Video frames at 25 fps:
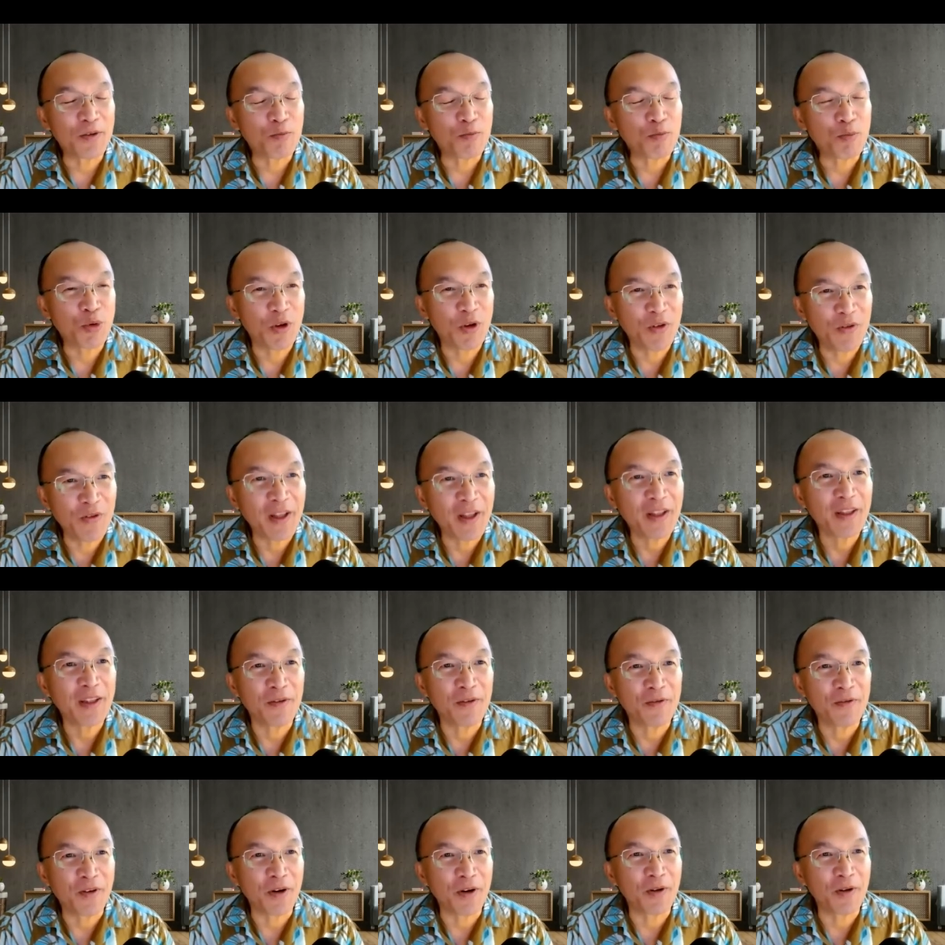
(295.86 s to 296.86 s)
prevent
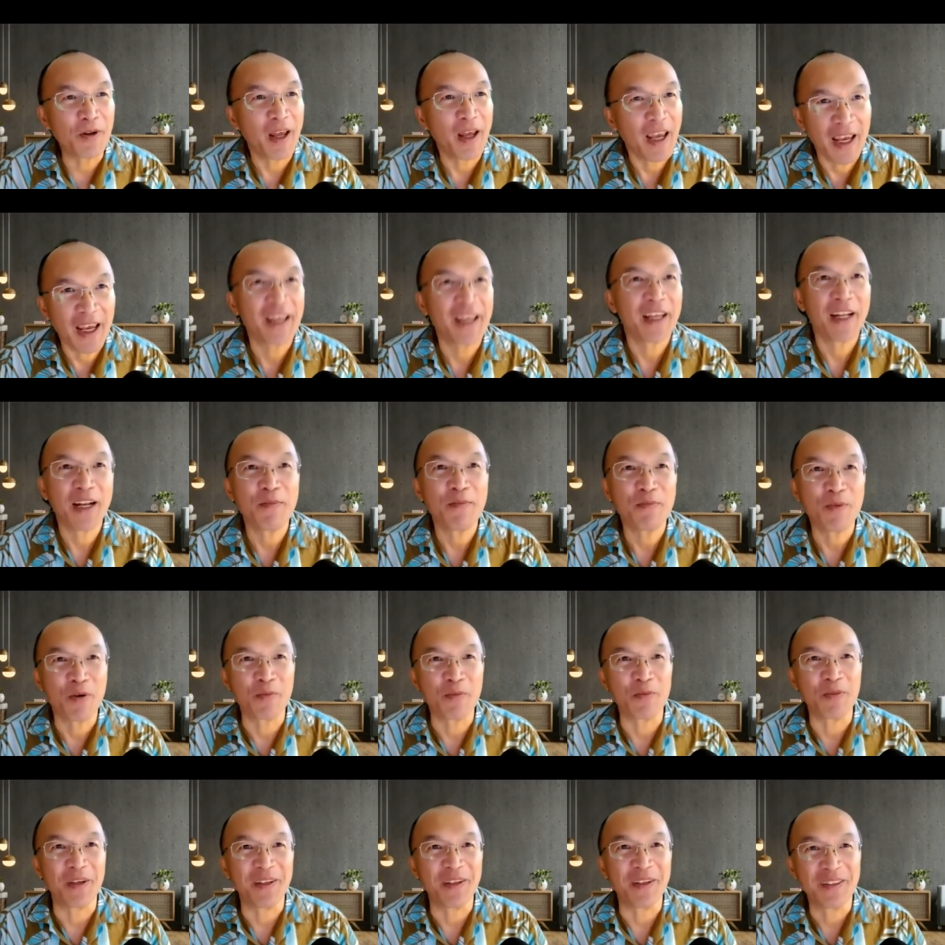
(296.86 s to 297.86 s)
them from hanging up on
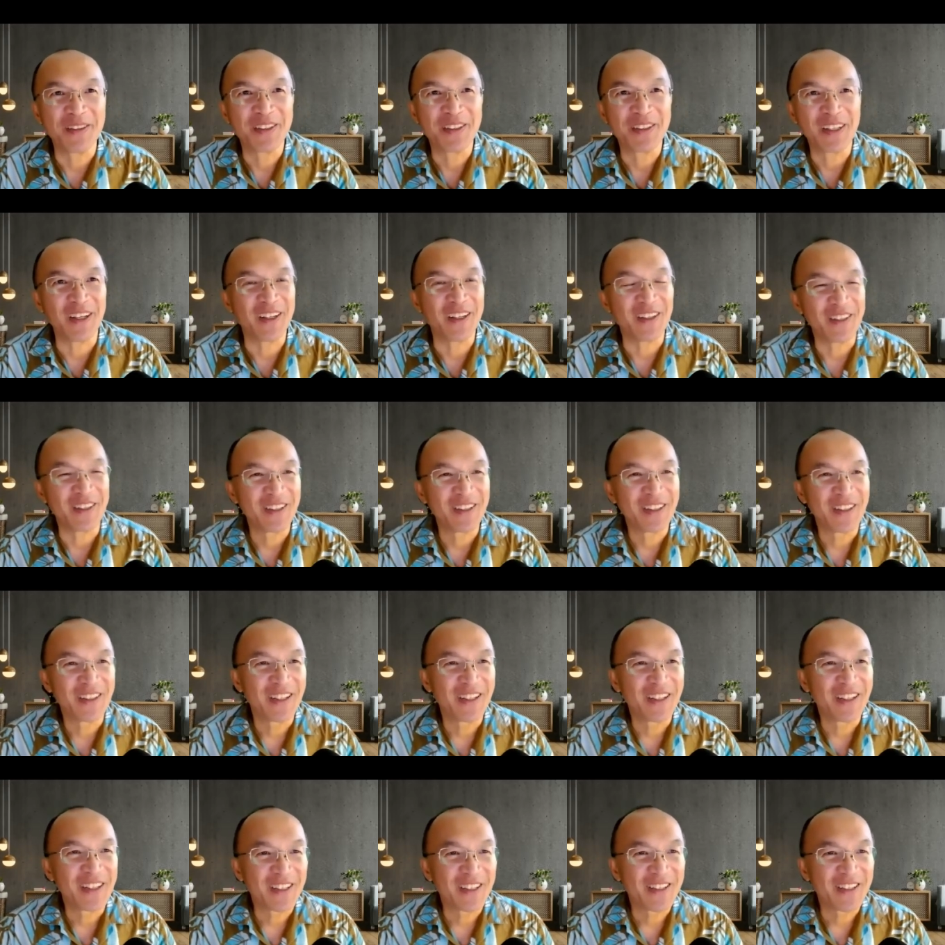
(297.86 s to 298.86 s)
me.
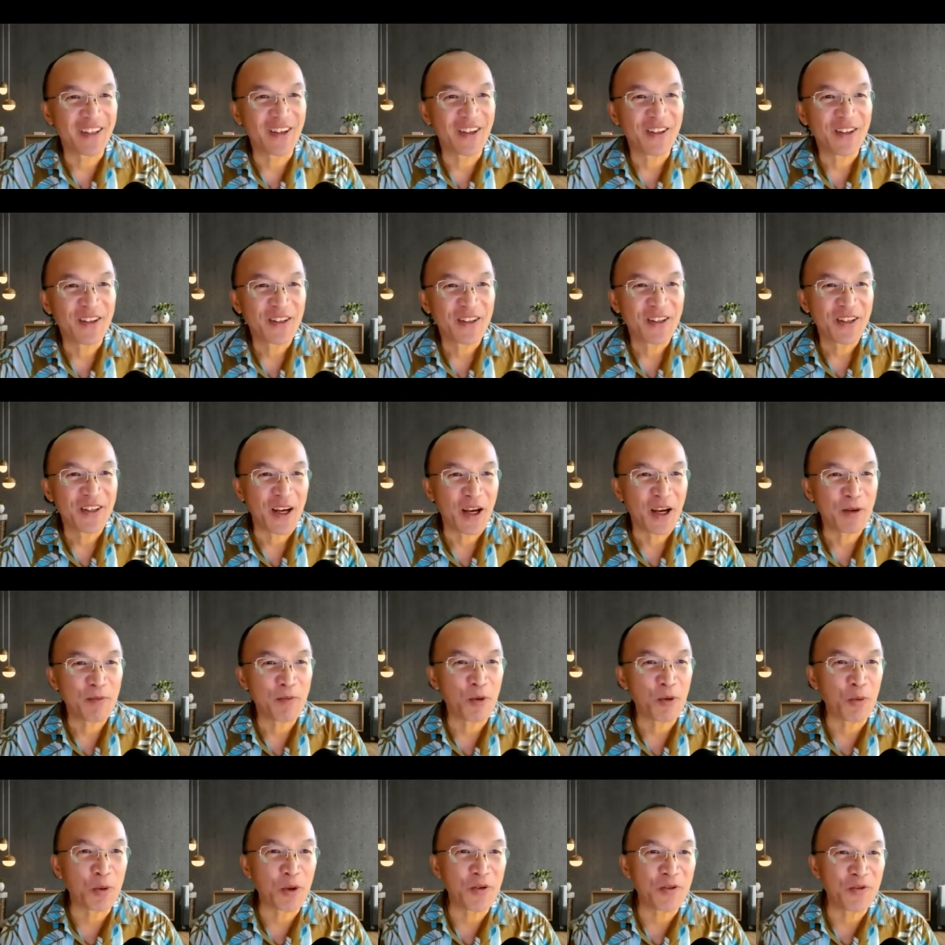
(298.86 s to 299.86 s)
So I'm
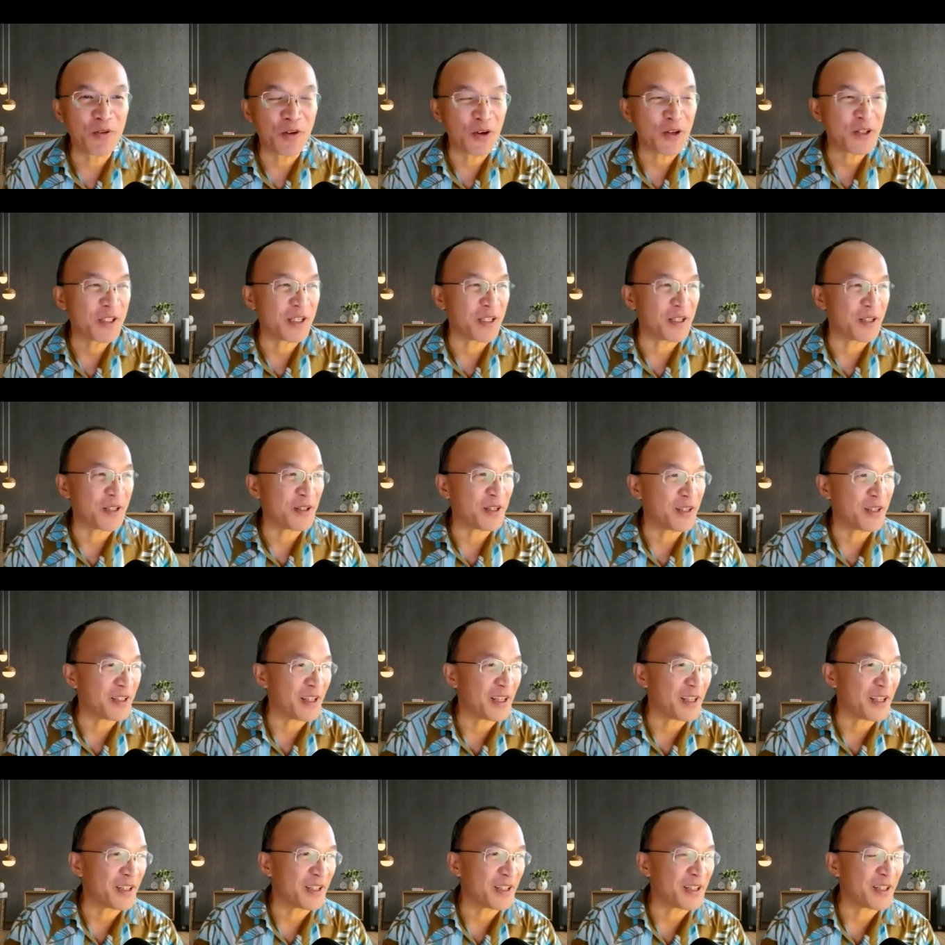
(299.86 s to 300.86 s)
reversing
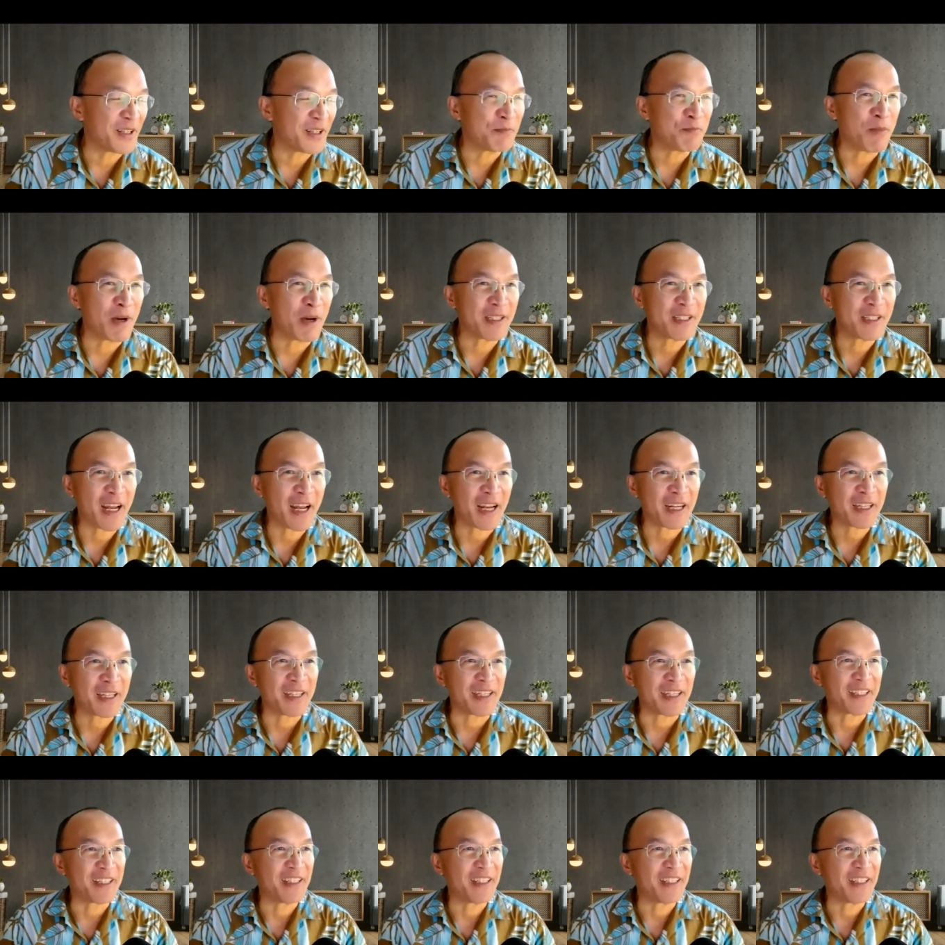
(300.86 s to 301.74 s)
my tactic.